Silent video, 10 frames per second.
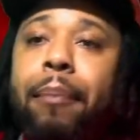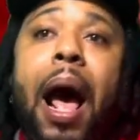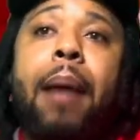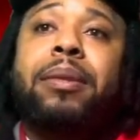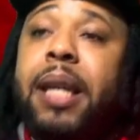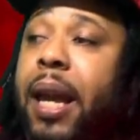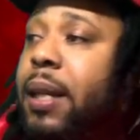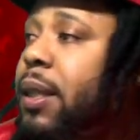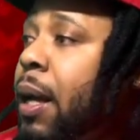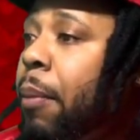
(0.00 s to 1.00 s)
I'm
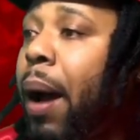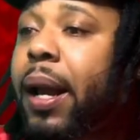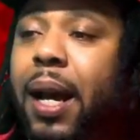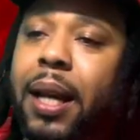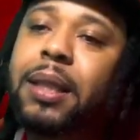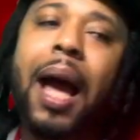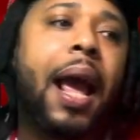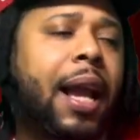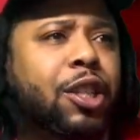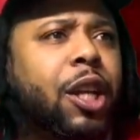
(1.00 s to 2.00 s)
tense. My cutty's
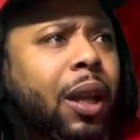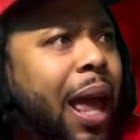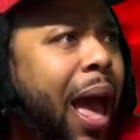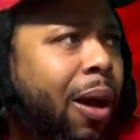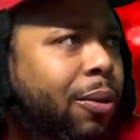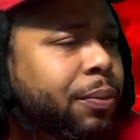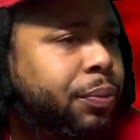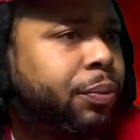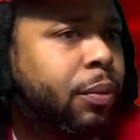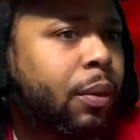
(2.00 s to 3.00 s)
like, hey, chill out.
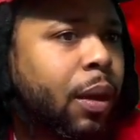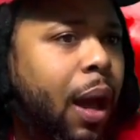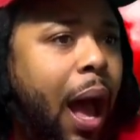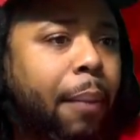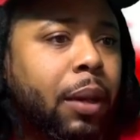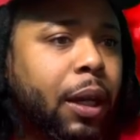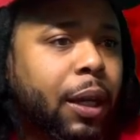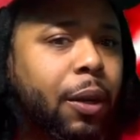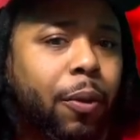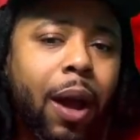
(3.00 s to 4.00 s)
I'm
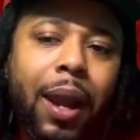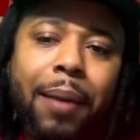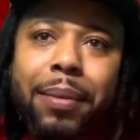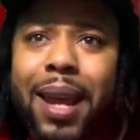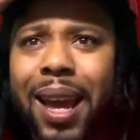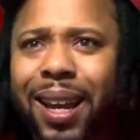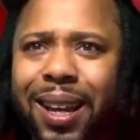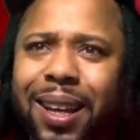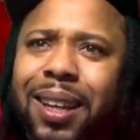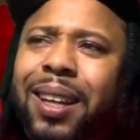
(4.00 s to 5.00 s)
looking around like,
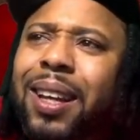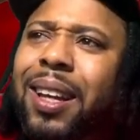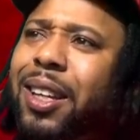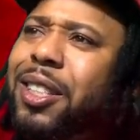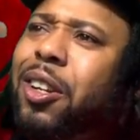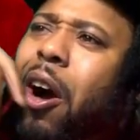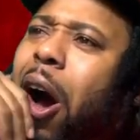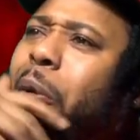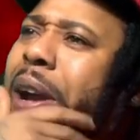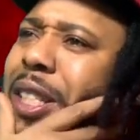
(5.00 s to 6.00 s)
nigga, is there
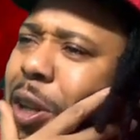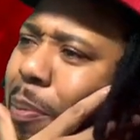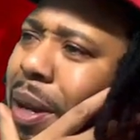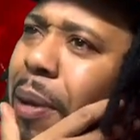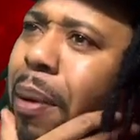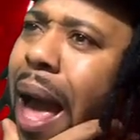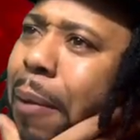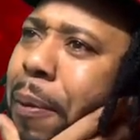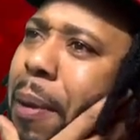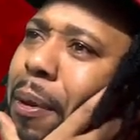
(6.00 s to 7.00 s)
always so many
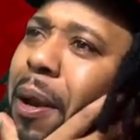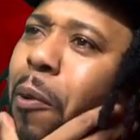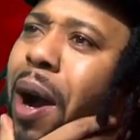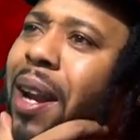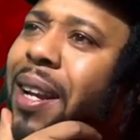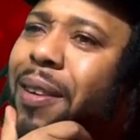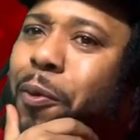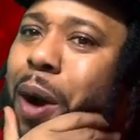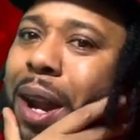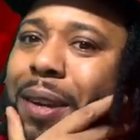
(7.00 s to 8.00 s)
black people in
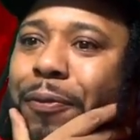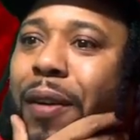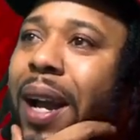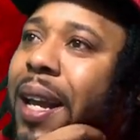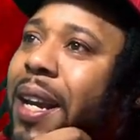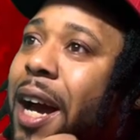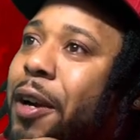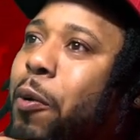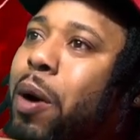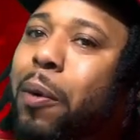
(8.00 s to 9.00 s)
one fucking
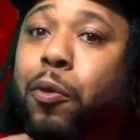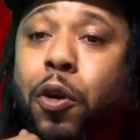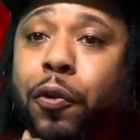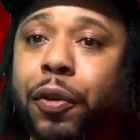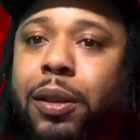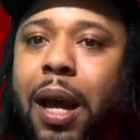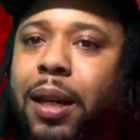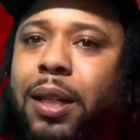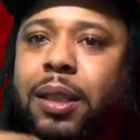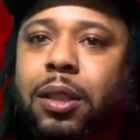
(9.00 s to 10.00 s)
under one roof? He's
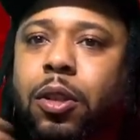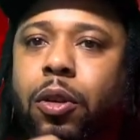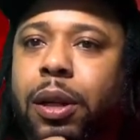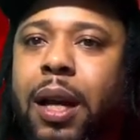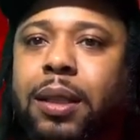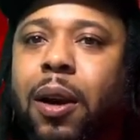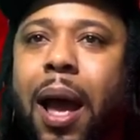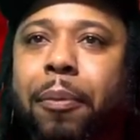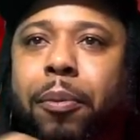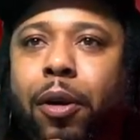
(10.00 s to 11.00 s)
like, this is cool. Nothing's gonna
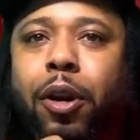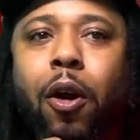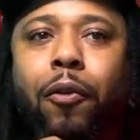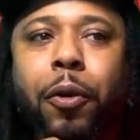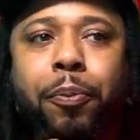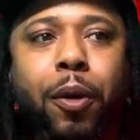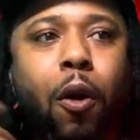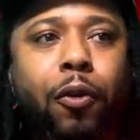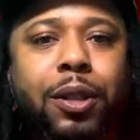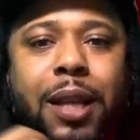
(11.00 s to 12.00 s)
happen, bro. You're
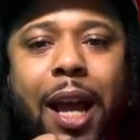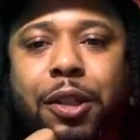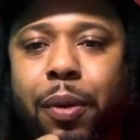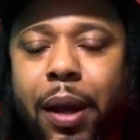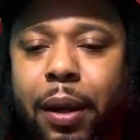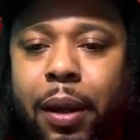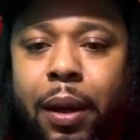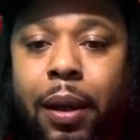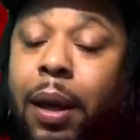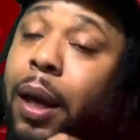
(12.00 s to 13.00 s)
over exaggerating.
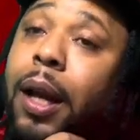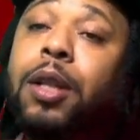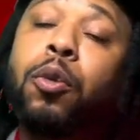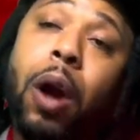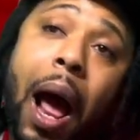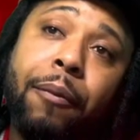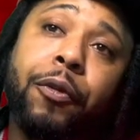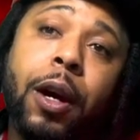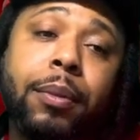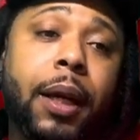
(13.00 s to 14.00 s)
Because where I'm
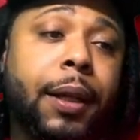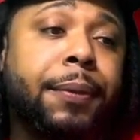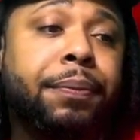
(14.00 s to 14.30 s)
from, nigga,